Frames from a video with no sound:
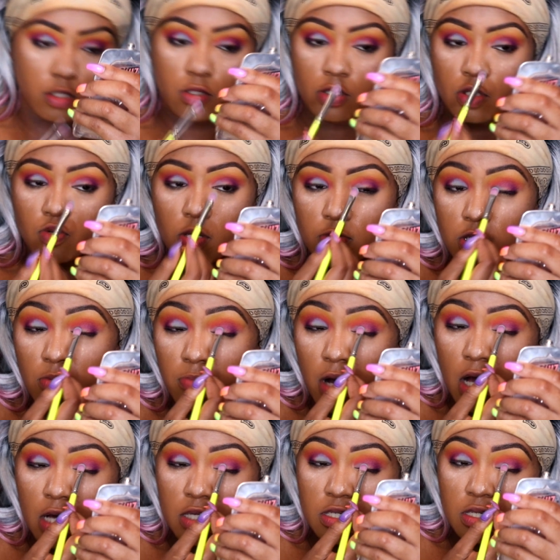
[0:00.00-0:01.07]
the description
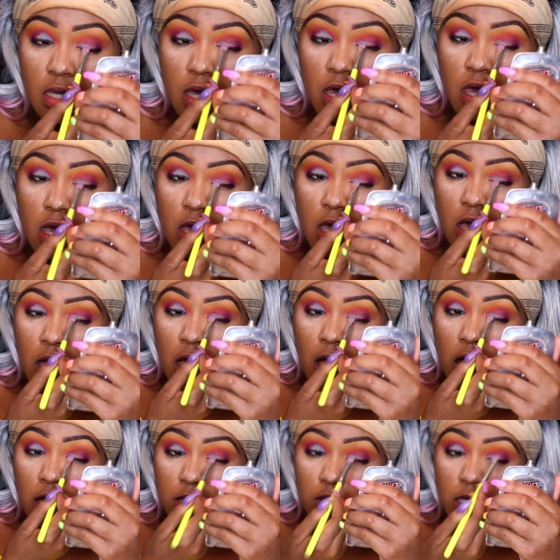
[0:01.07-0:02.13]
box
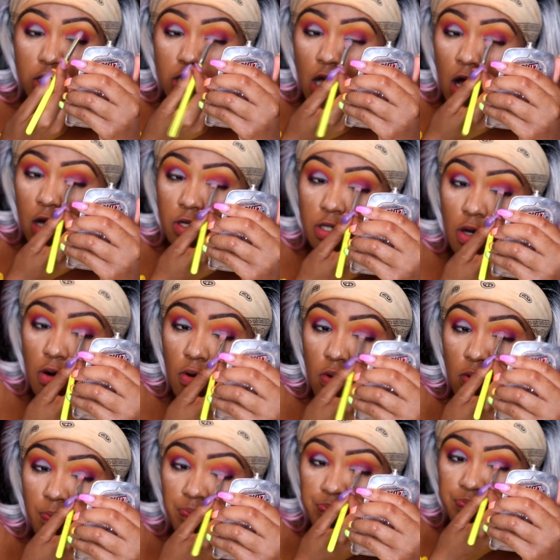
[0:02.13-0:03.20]
and let y'all know